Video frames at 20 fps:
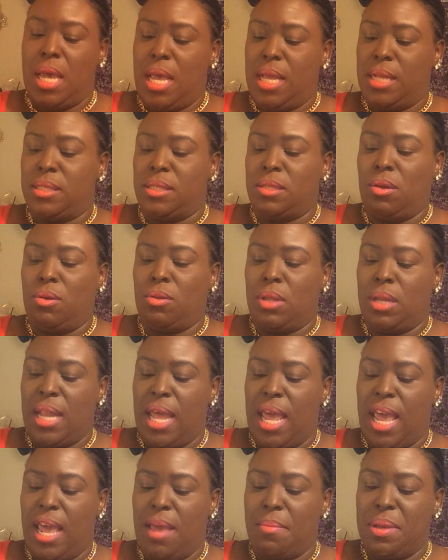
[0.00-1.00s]
And so the
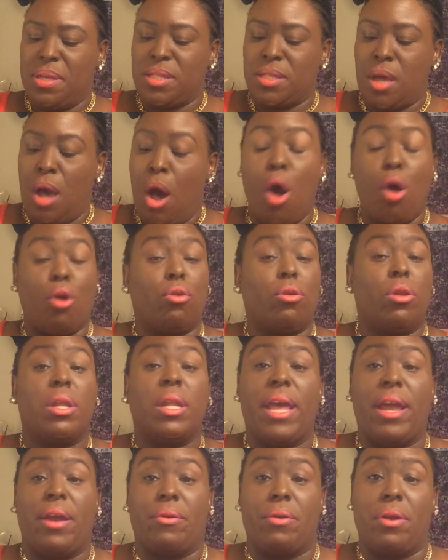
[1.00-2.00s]
name is called
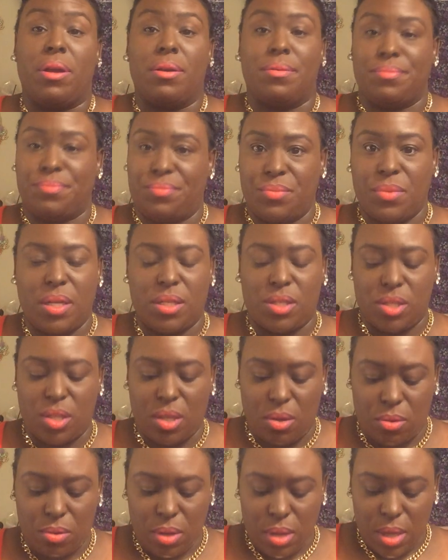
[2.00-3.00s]
Clara. And
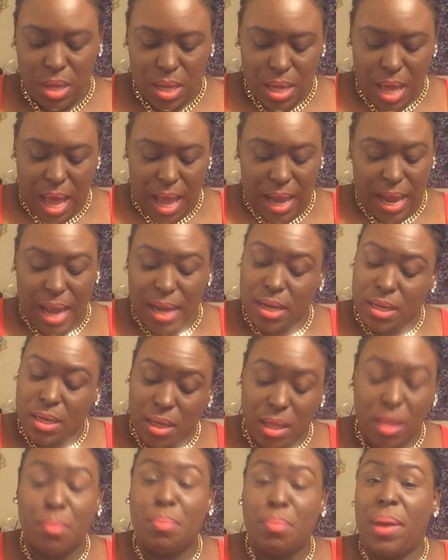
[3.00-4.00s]
so I got
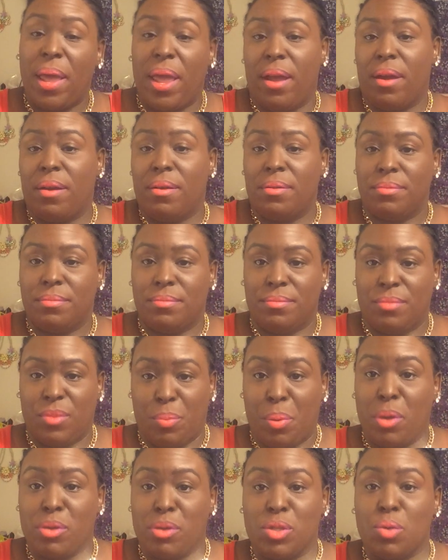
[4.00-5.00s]
another pair.
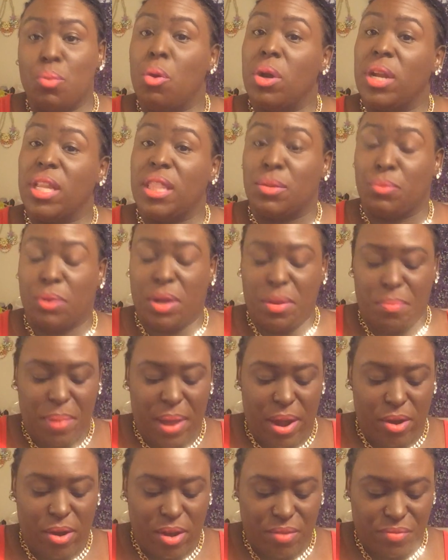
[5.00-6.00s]
The person wanted three
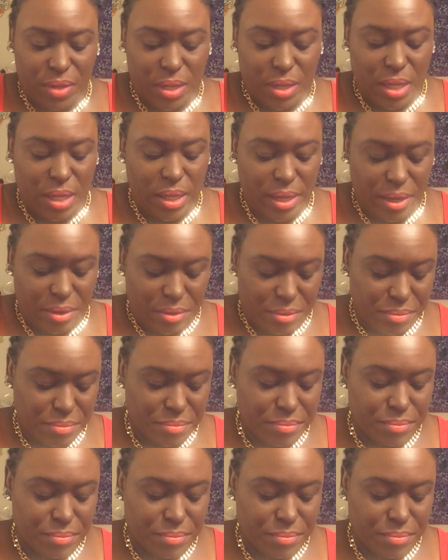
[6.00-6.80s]
pair of the clear.